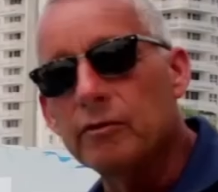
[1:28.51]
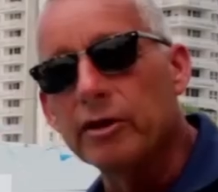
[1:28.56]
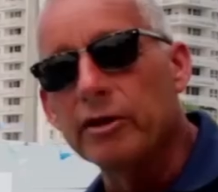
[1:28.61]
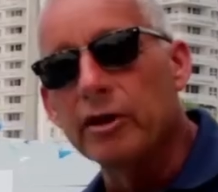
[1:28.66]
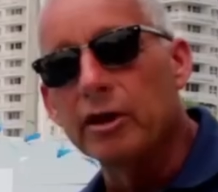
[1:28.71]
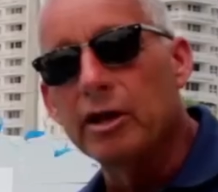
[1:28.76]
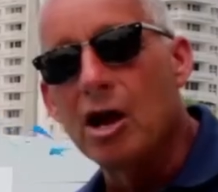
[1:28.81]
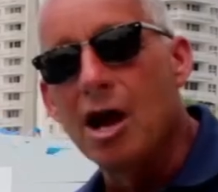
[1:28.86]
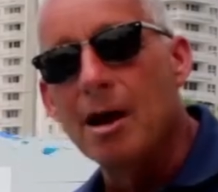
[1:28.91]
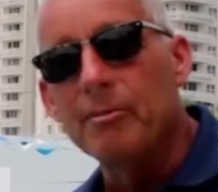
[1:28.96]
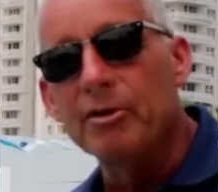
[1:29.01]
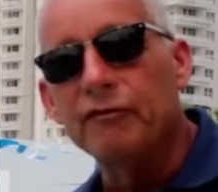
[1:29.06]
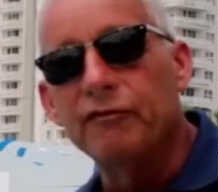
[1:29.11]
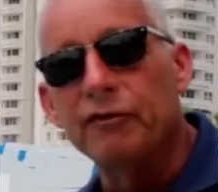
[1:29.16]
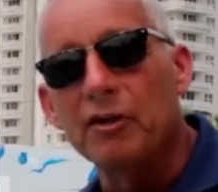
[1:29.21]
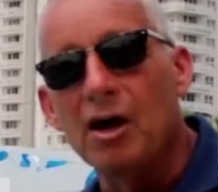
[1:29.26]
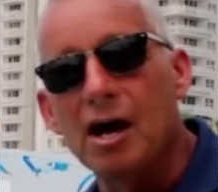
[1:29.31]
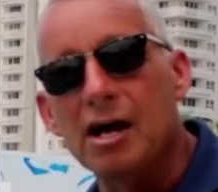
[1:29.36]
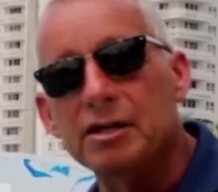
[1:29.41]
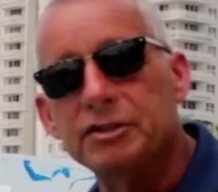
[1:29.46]
One of the common
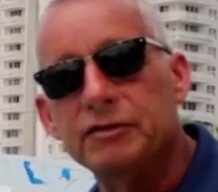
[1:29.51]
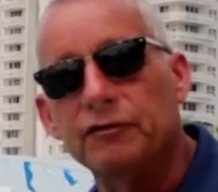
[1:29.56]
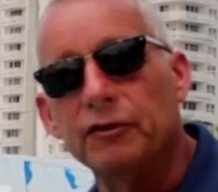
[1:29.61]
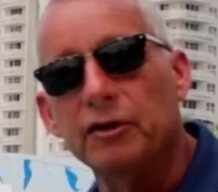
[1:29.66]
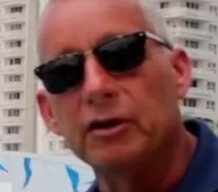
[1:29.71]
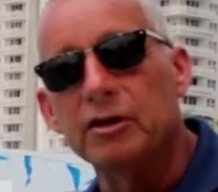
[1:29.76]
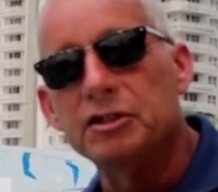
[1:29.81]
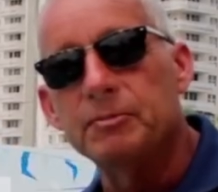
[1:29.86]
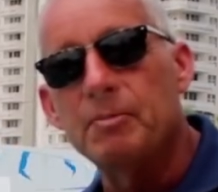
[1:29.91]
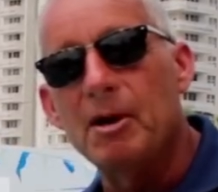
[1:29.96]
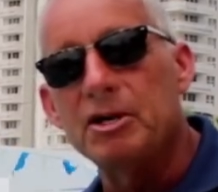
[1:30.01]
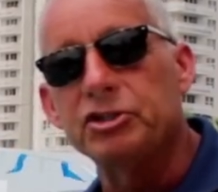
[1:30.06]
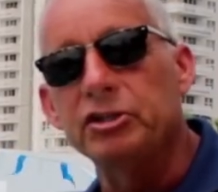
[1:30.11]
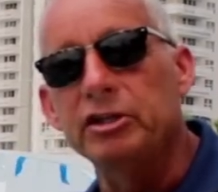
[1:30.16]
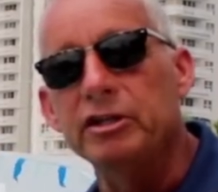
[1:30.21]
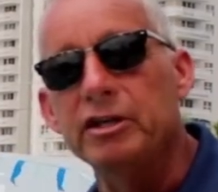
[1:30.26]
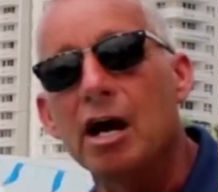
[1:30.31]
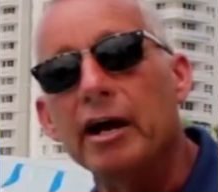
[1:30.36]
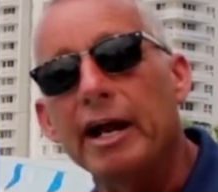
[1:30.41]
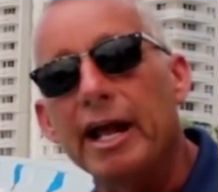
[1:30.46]
flaws for
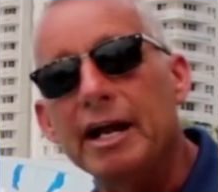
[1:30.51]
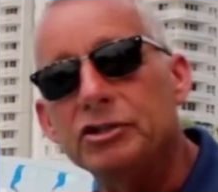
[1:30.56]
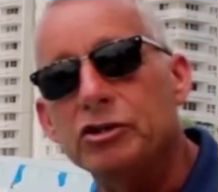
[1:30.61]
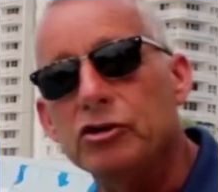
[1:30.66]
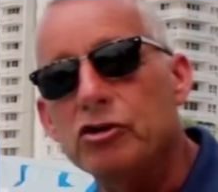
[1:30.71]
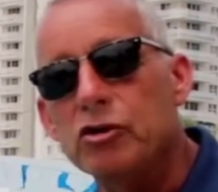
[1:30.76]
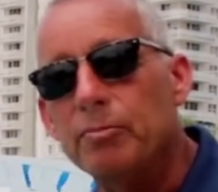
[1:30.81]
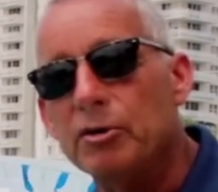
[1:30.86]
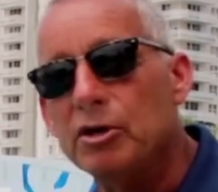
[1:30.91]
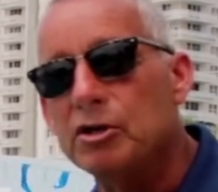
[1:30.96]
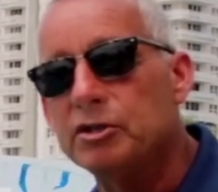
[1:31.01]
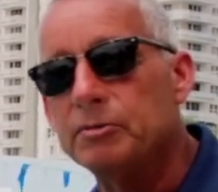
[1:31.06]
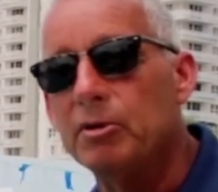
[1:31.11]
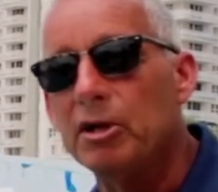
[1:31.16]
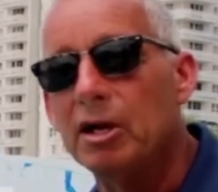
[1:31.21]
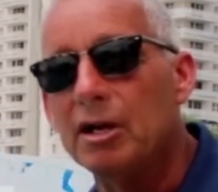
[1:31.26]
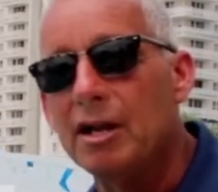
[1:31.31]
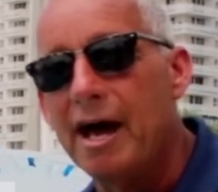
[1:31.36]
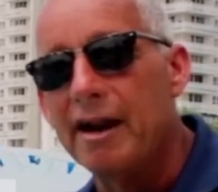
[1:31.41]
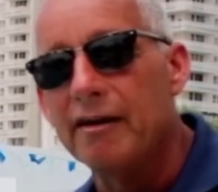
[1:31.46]
especially young age groupers,
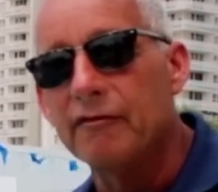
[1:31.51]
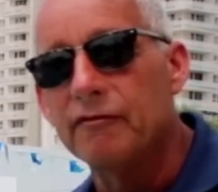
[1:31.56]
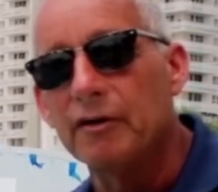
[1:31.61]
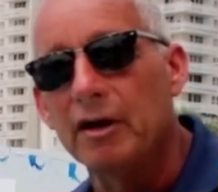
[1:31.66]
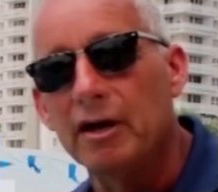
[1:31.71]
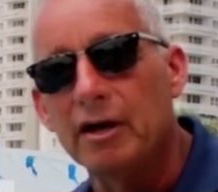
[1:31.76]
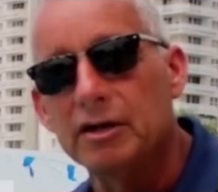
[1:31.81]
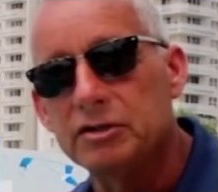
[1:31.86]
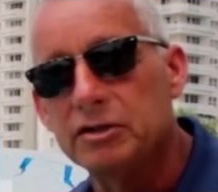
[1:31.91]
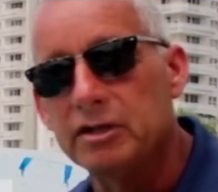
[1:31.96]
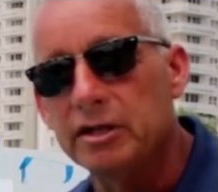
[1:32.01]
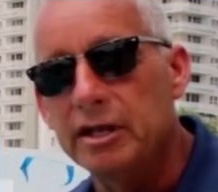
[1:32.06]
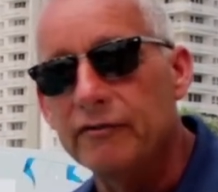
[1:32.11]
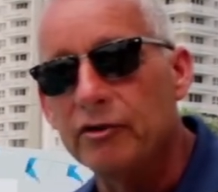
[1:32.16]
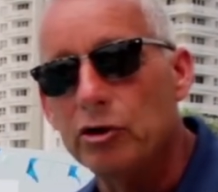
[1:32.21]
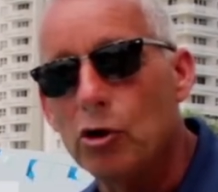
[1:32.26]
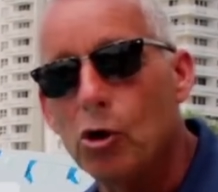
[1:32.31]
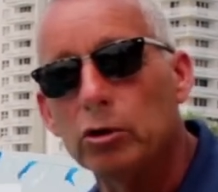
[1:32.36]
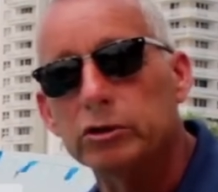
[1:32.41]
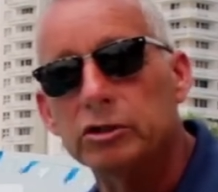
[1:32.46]
but a lot of uh,
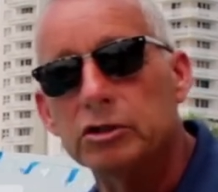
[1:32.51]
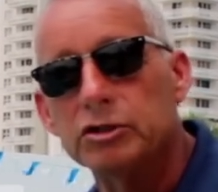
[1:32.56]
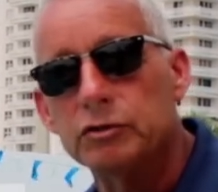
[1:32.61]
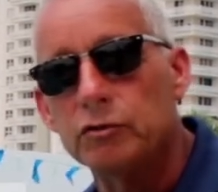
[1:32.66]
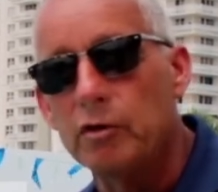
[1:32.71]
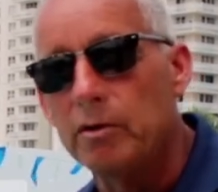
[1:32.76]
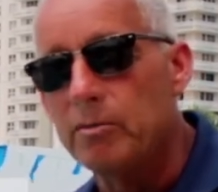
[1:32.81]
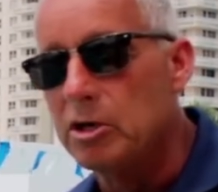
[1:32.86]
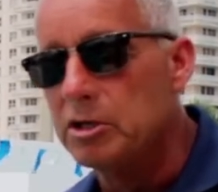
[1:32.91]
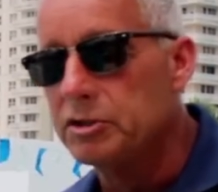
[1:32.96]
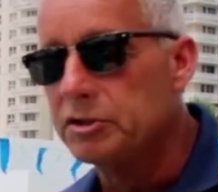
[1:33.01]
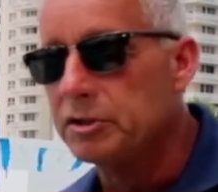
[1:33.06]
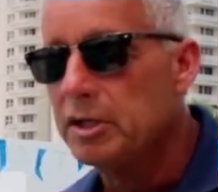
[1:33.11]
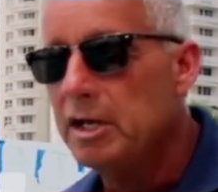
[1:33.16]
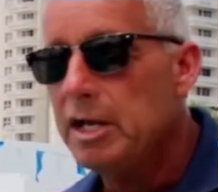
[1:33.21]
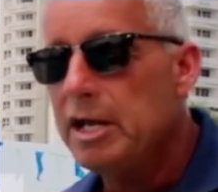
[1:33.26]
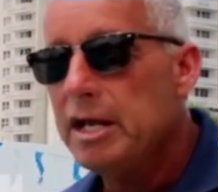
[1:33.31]
even older swimmers,